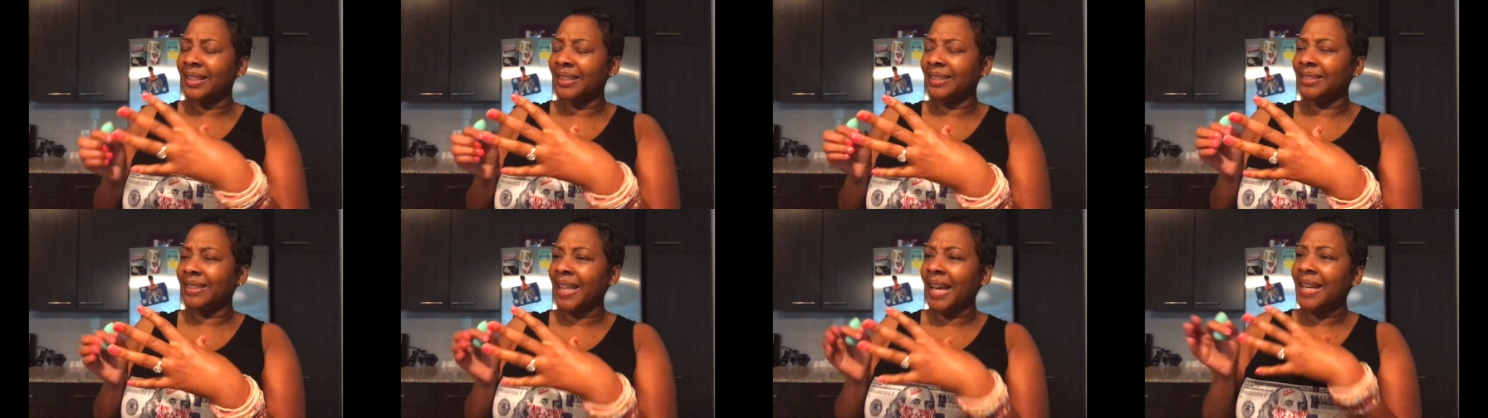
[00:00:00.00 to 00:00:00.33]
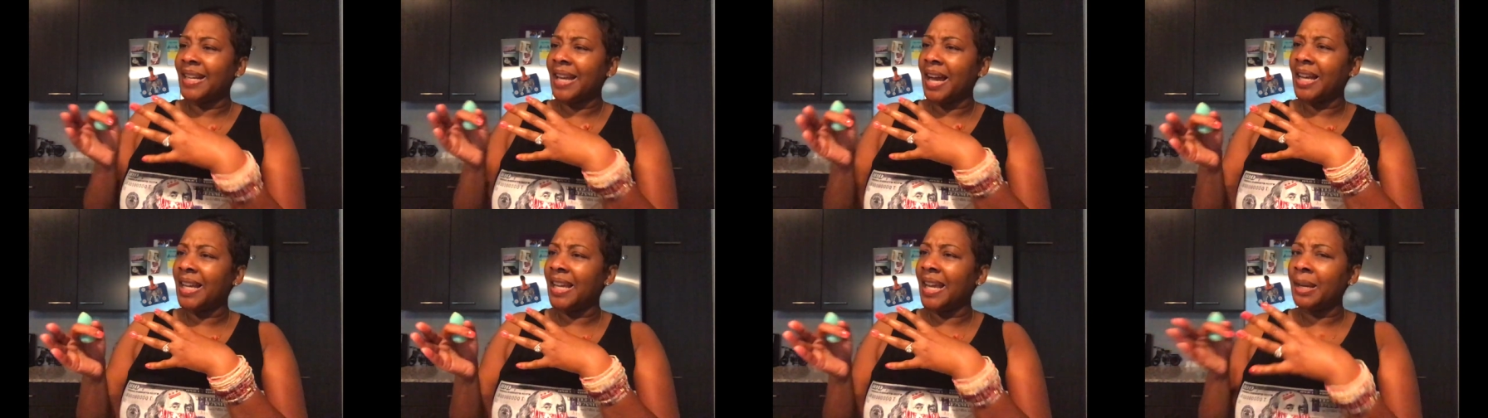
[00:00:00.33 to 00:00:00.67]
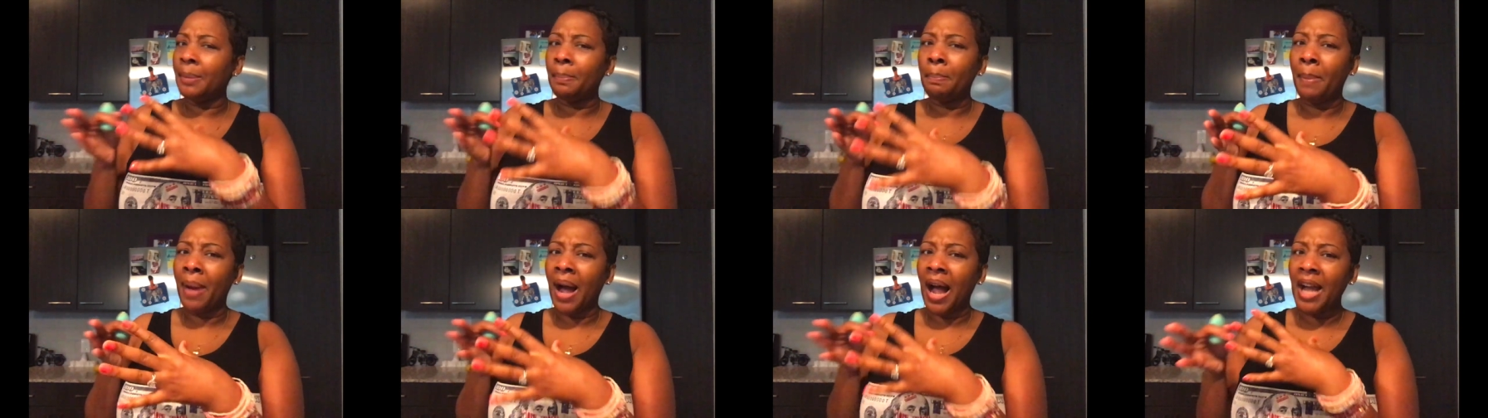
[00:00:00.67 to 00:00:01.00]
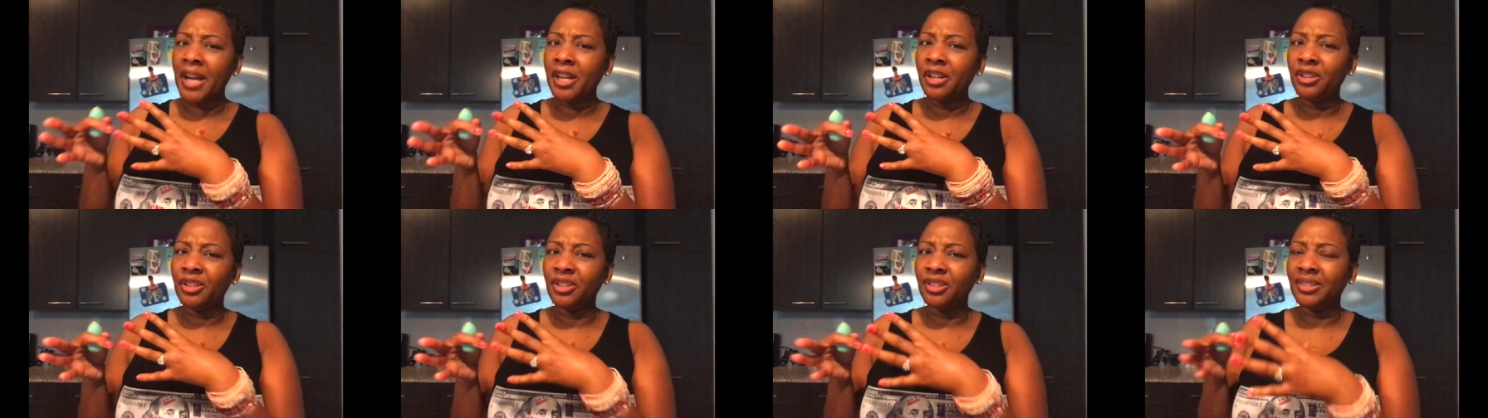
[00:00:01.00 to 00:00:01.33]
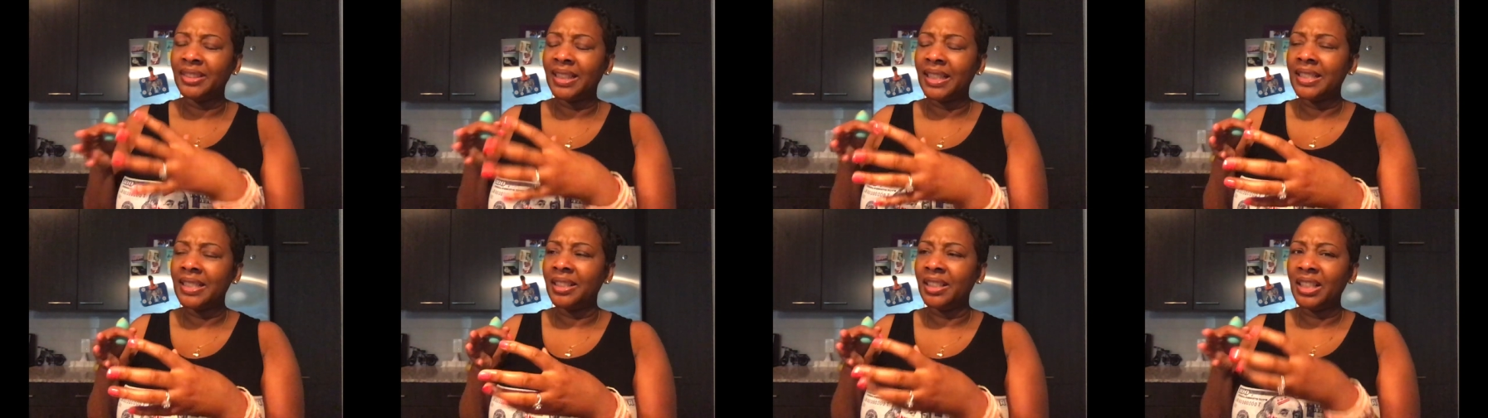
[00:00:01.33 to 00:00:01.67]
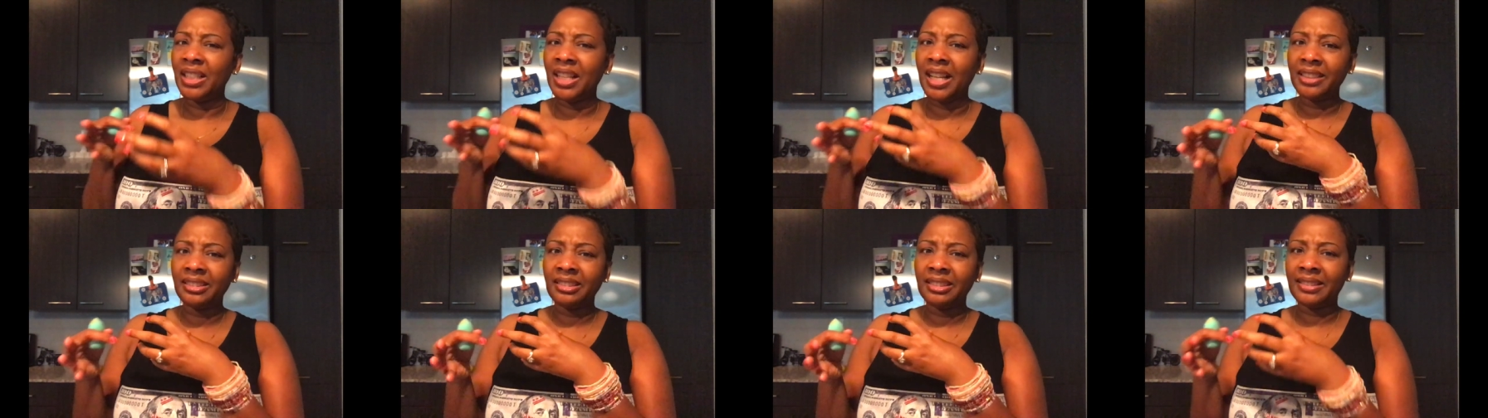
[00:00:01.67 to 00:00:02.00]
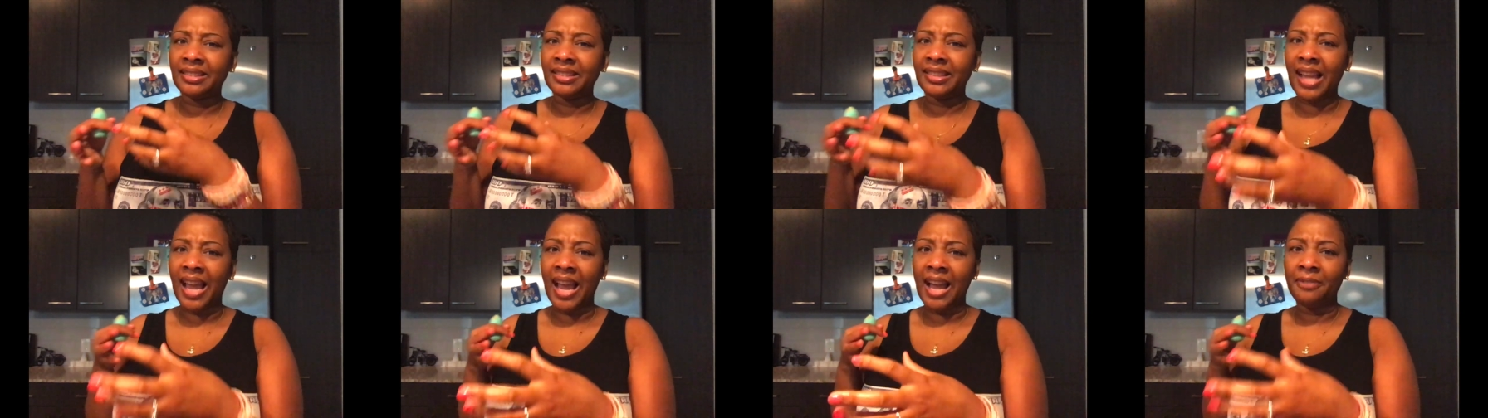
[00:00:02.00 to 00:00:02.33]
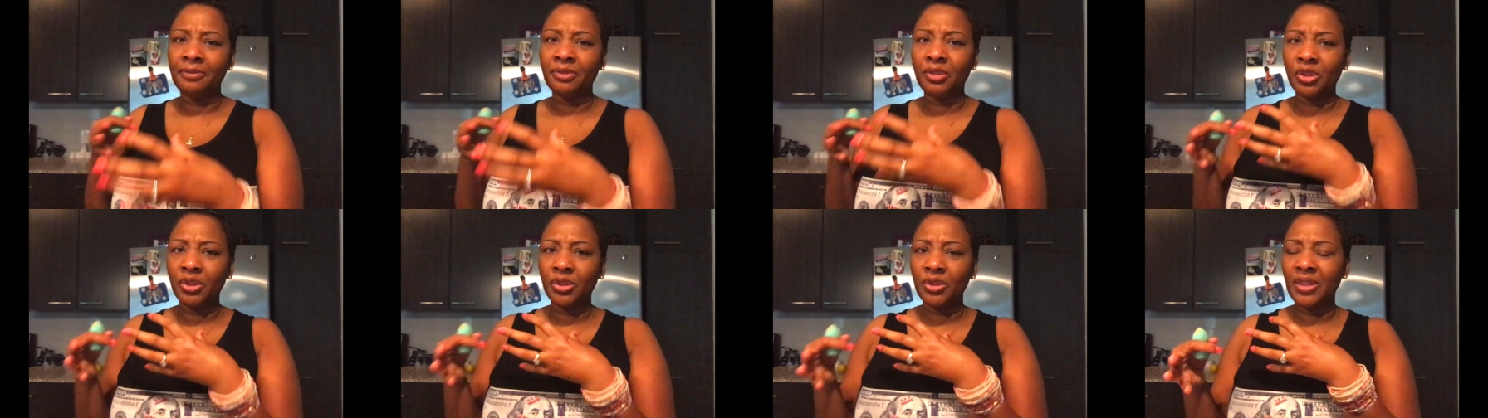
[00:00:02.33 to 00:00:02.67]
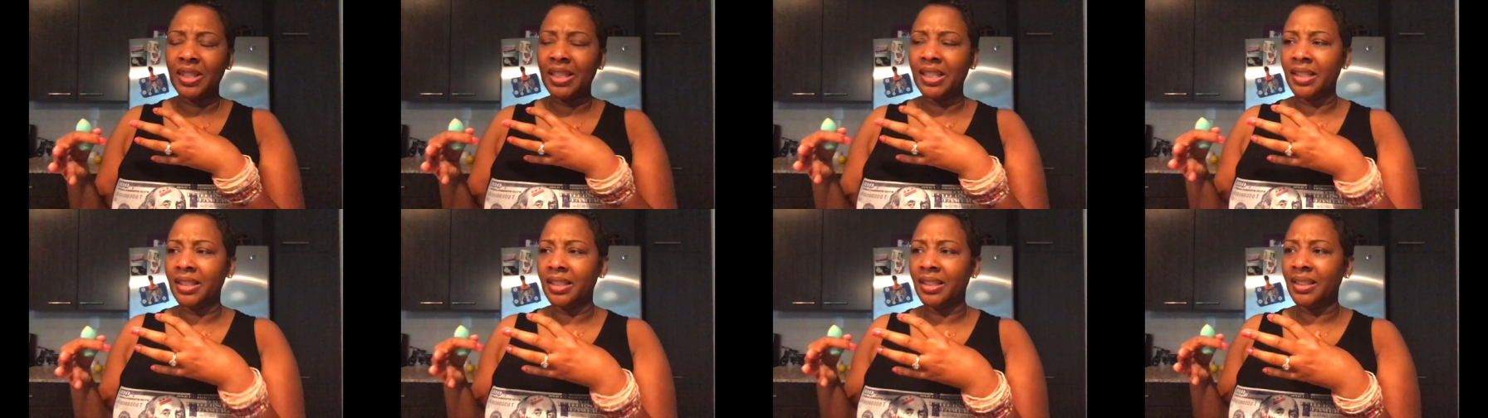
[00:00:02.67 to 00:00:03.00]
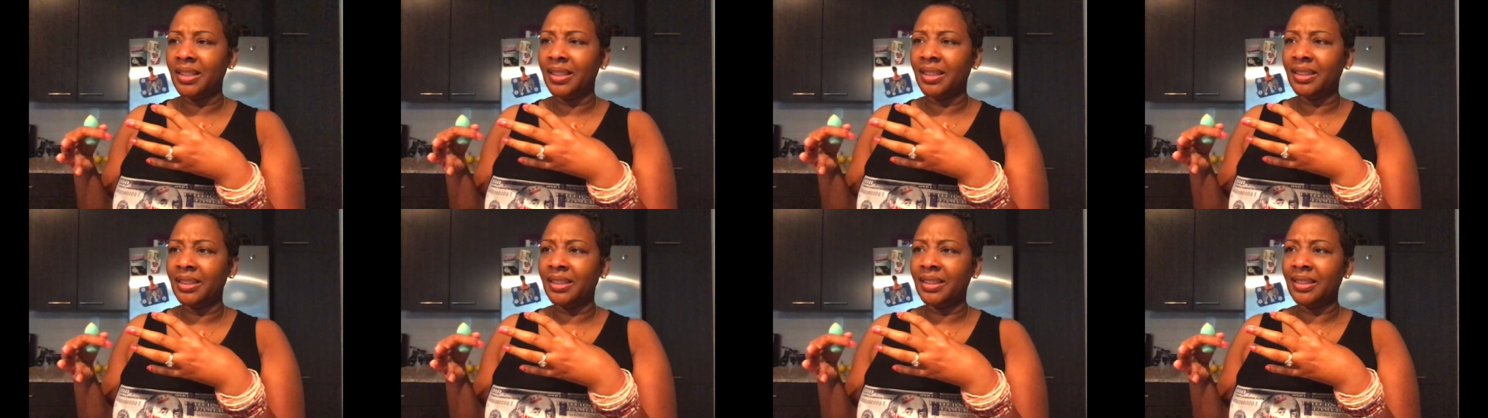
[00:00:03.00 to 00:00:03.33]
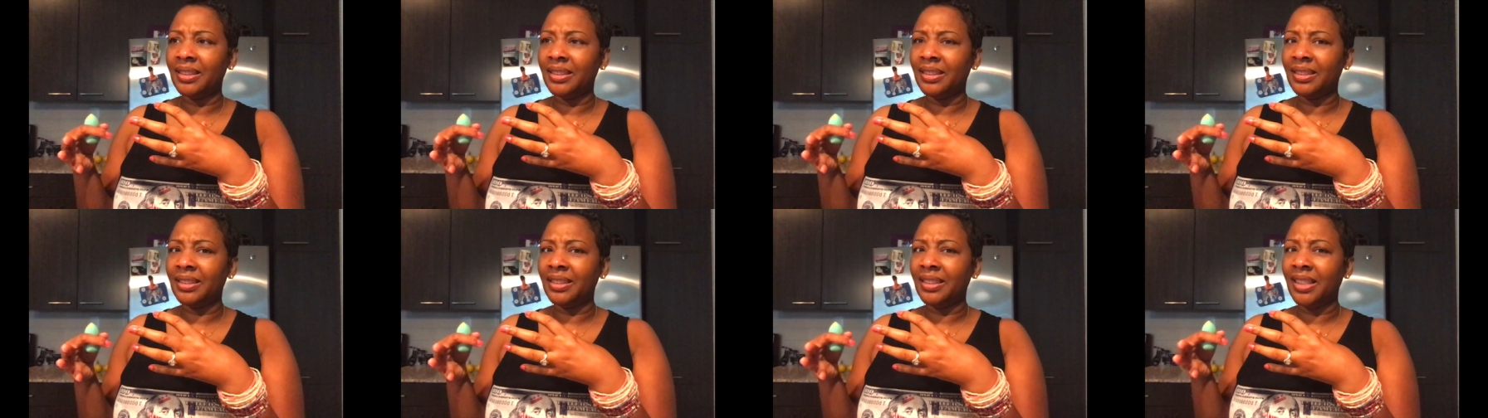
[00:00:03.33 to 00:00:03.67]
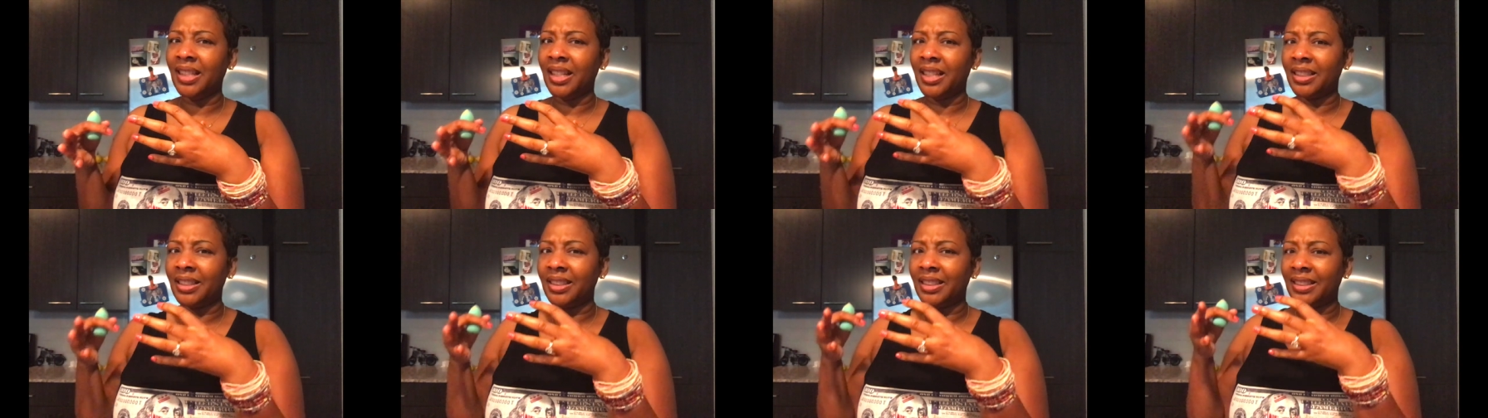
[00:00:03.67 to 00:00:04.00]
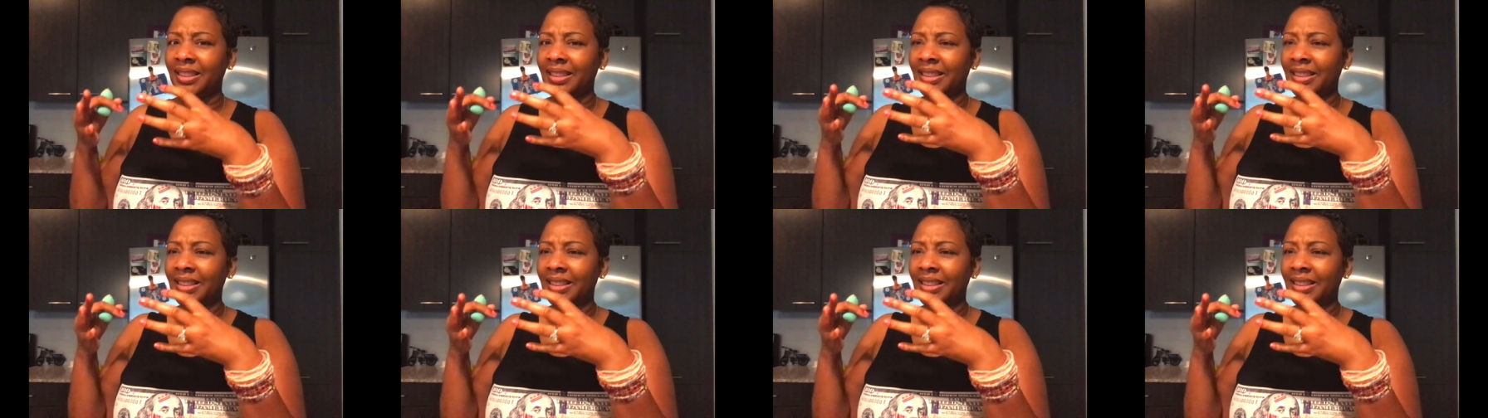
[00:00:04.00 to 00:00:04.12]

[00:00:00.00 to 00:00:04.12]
that admires and lusts after the the